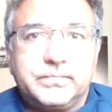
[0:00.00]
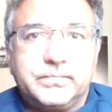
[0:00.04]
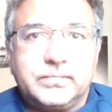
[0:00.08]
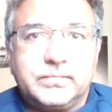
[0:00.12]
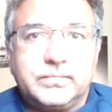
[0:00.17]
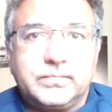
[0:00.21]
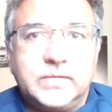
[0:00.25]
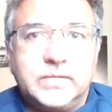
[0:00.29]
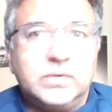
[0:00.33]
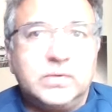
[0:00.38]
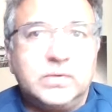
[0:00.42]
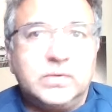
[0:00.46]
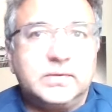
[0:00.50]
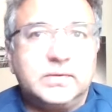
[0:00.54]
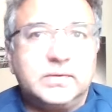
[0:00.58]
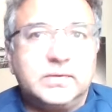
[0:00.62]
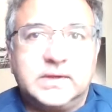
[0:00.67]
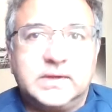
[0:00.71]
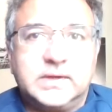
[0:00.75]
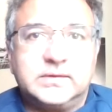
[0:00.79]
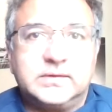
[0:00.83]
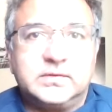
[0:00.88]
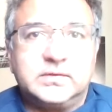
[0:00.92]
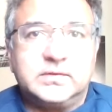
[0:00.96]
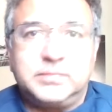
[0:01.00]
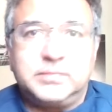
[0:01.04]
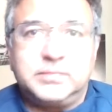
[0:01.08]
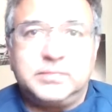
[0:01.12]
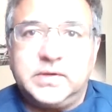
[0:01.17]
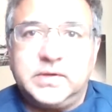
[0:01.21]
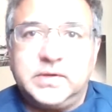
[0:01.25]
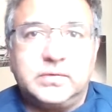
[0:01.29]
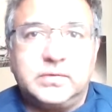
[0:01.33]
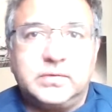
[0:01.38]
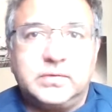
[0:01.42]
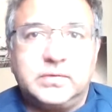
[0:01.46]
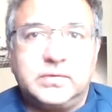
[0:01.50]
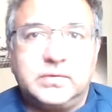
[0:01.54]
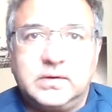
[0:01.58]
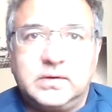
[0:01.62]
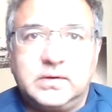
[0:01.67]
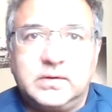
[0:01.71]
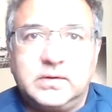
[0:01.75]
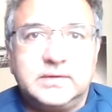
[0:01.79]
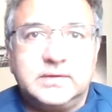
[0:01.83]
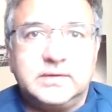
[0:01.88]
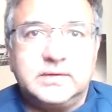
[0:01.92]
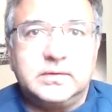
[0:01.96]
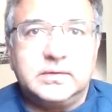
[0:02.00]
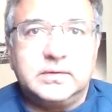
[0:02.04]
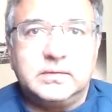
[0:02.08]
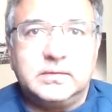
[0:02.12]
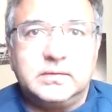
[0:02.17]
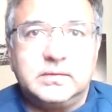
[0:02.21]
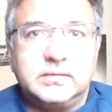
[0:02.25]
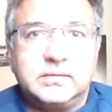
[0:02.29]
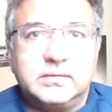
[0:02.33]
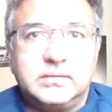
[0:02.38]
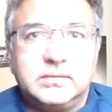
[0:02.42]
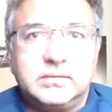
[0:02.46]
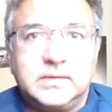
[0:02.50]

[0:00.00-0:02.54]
The who's got this splintering and all these other,